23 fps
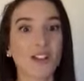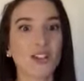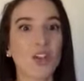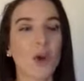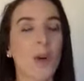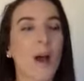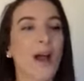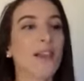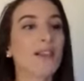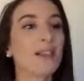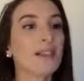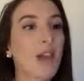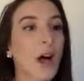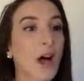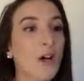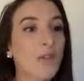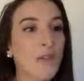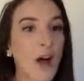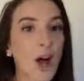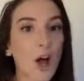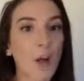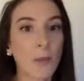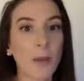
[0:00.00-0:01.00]
So I
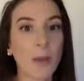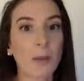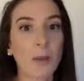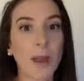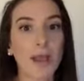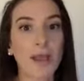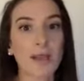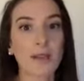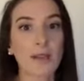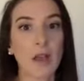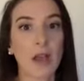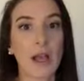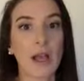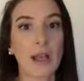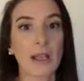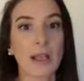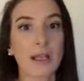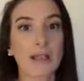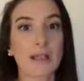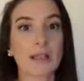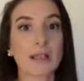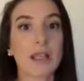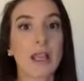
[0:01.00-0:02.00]
love helping my
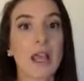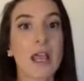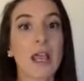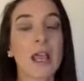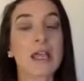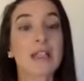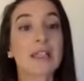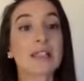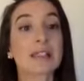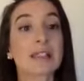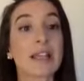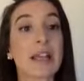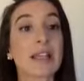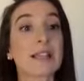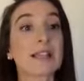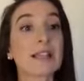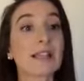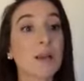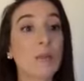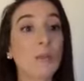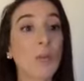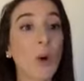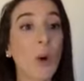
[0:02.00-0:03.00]
clients set
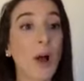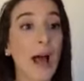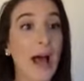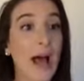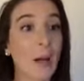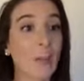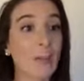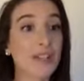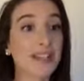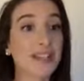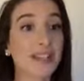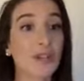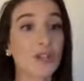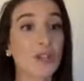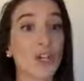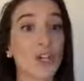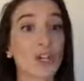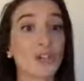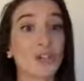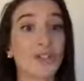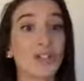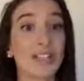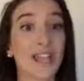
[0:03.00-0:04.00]
simple habits in
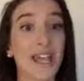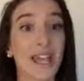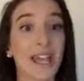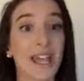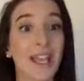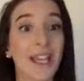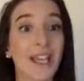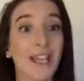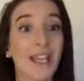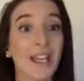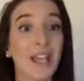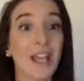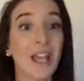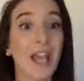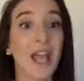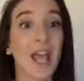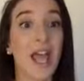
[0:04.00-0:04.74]
their day